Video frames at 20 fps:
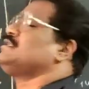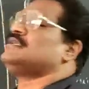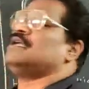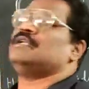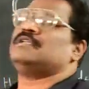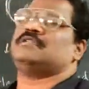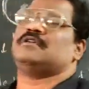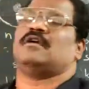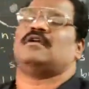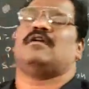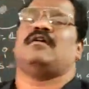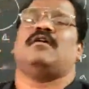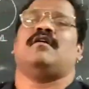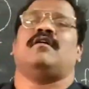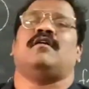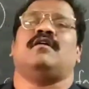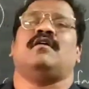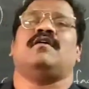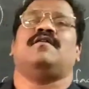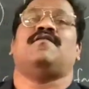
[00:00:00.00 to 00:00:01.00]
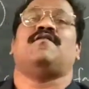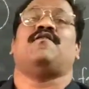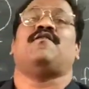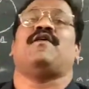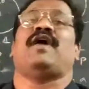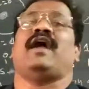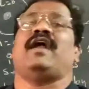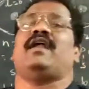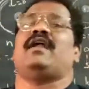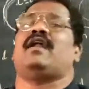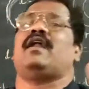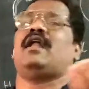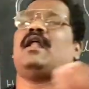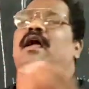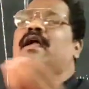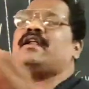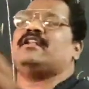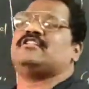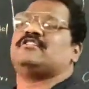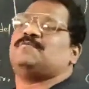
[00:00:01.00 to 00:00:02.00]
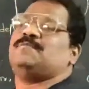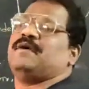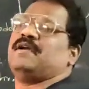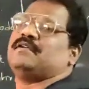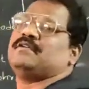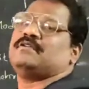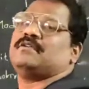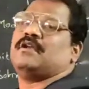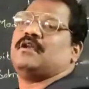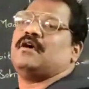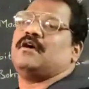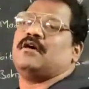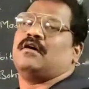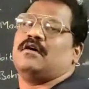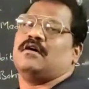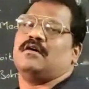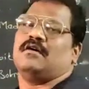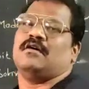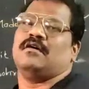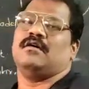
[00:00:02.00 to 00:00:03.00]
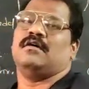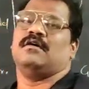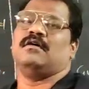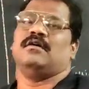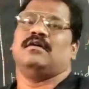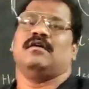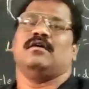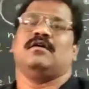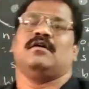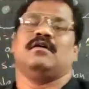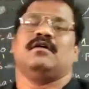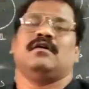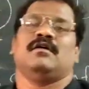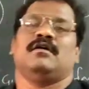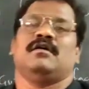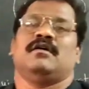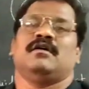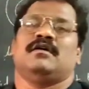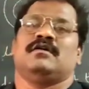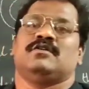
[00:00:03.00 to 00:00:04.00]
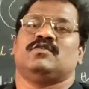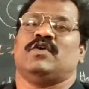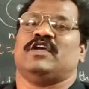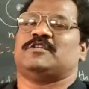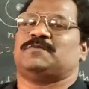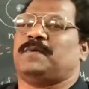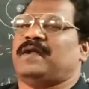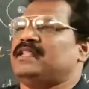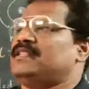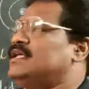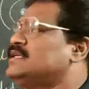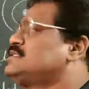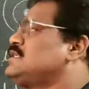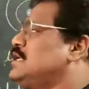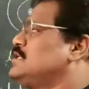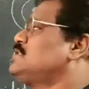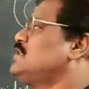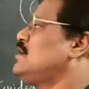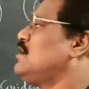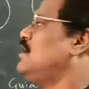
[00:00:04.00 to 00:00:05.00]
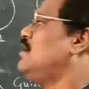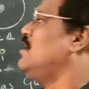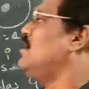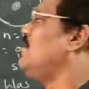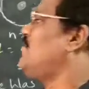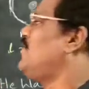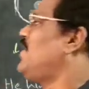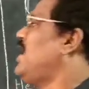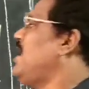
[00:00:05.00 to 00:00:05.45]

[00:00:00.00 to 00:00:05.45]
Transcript: structure of fine line spectra. To explain the structure of